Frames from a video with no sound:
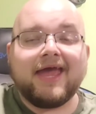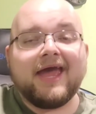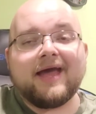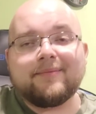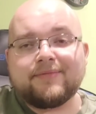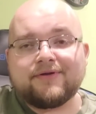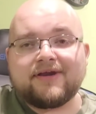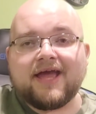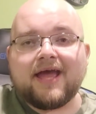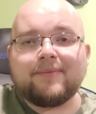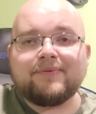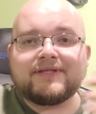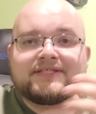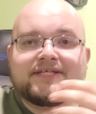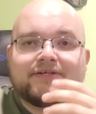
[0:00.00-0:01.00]
I'm here to
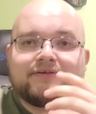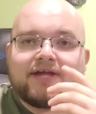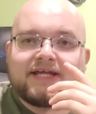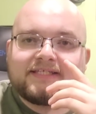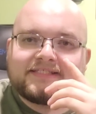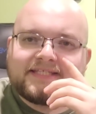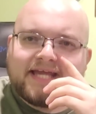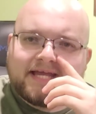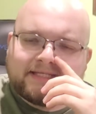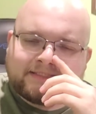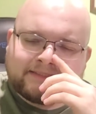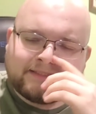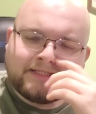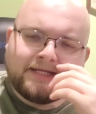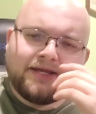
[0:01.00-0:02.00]
happily tell you guys
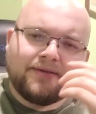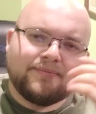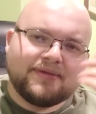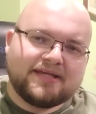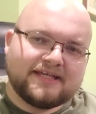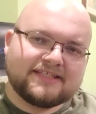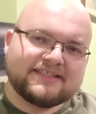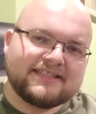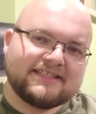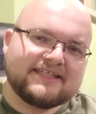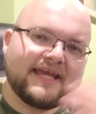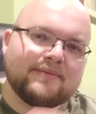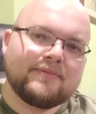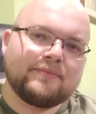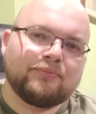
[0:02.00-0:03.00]
yes, because this
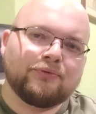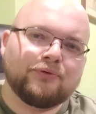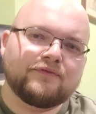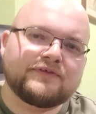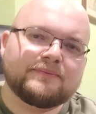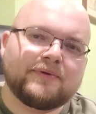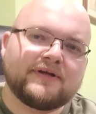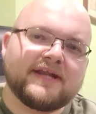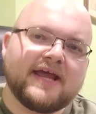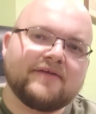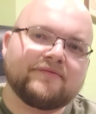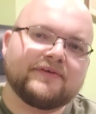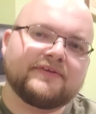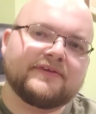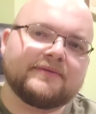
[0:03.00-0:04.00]
game improves upon
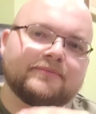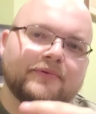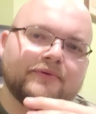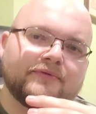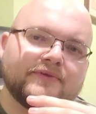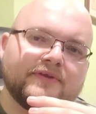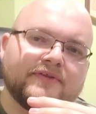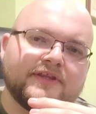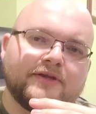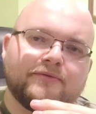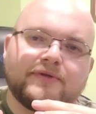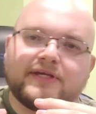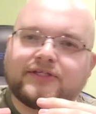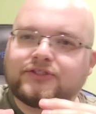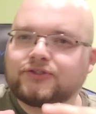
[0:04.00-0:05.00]
everything both in the
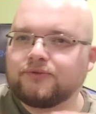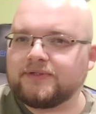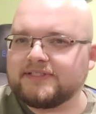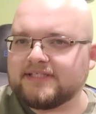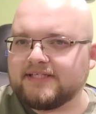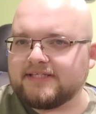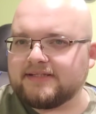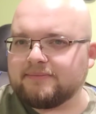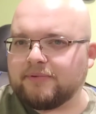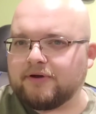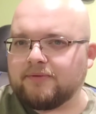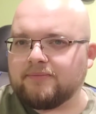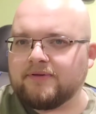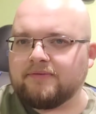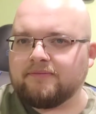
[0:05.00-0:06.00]
unique storytelling
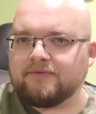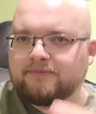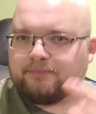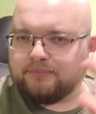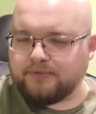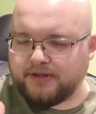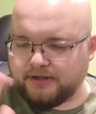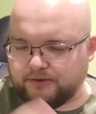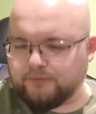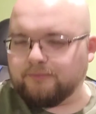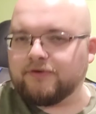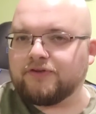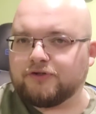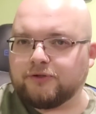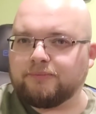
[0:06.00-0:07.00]
department
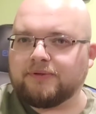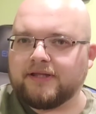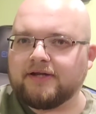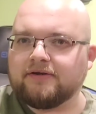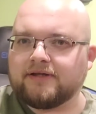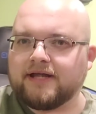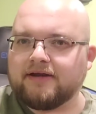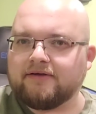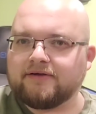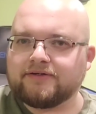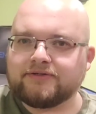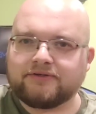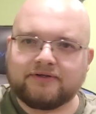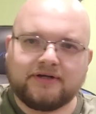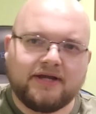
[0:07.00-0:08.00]
with your player
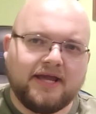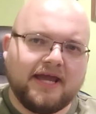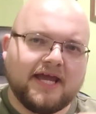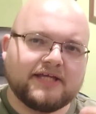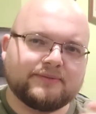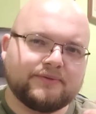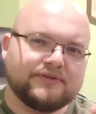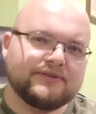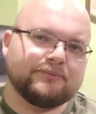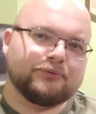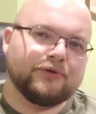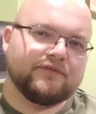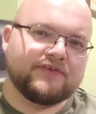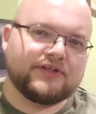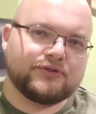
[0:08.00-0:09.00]
character, as well as
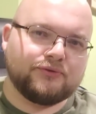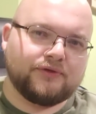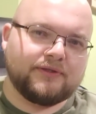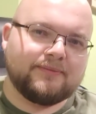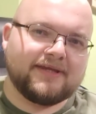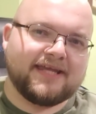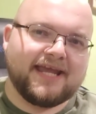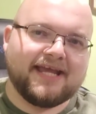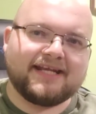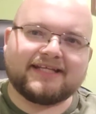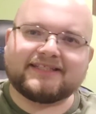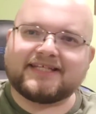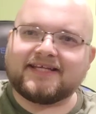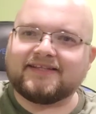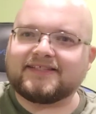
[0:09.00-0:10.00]
improving the dueling
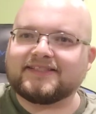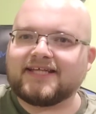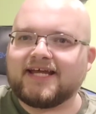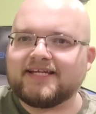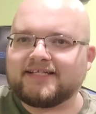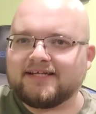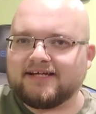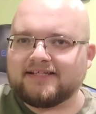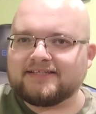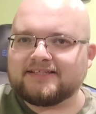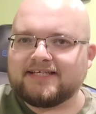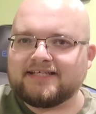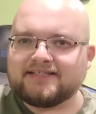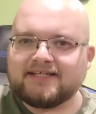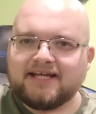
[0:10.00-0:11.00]
mechanics and the side
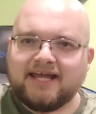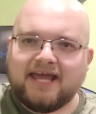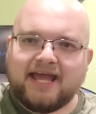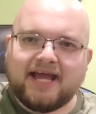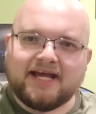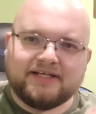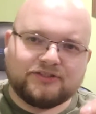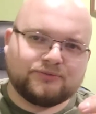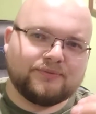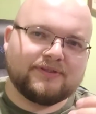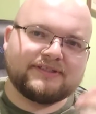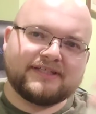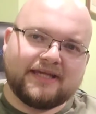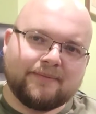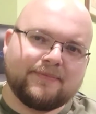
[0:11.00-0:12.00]
content, as well
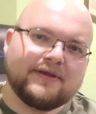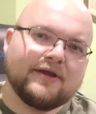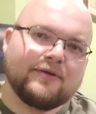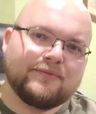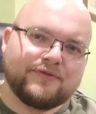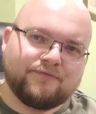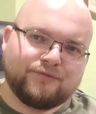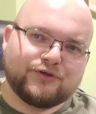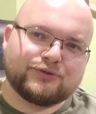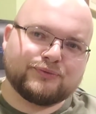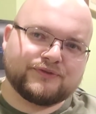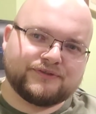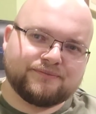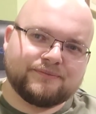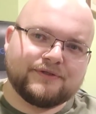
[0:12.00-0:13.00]
as keeping up with the
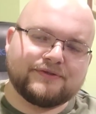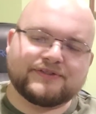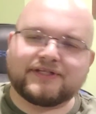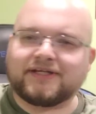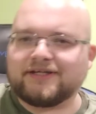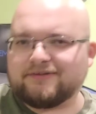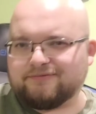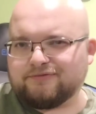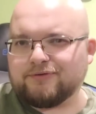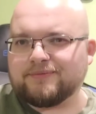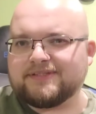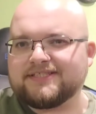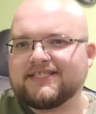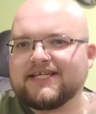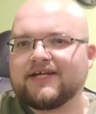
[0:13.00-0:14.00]
visuals and music
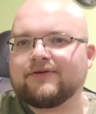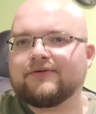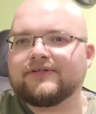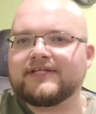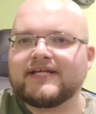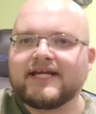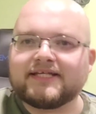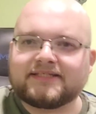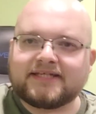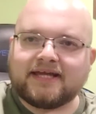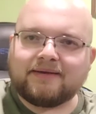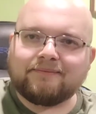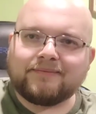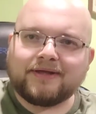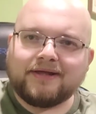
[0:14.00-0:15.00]
from a standard DS game.